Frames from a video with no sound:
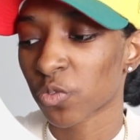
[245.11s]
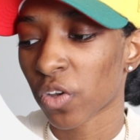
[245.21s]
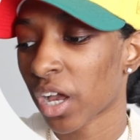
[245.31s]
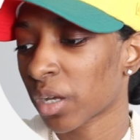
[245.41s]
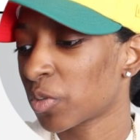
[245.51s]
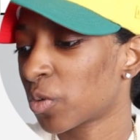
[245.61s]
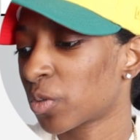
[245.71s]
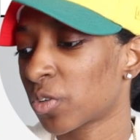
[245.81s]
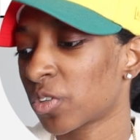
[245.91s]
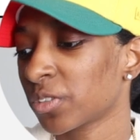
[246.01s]
vibe
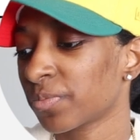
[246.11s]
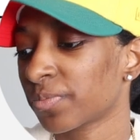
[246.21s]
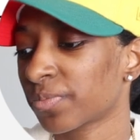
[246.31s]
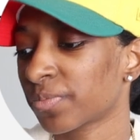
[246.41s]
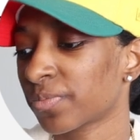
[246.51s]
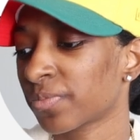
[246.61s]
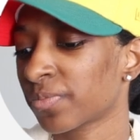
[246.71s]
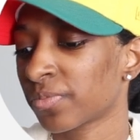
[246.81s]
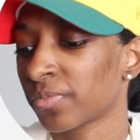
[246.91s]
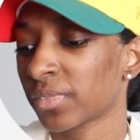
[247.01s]
going on.
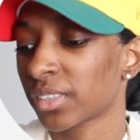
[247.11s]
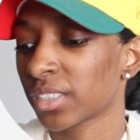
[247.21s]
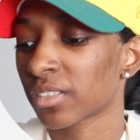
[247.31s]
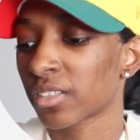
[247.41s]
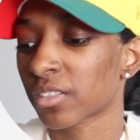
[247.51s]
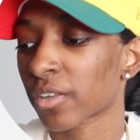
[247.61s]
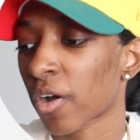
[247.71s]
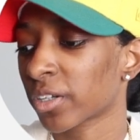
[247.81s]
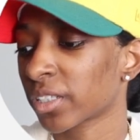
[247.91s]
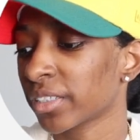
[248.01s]
This is the
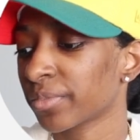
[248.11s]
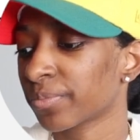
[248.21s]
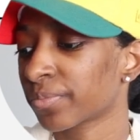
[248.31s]
scarlet.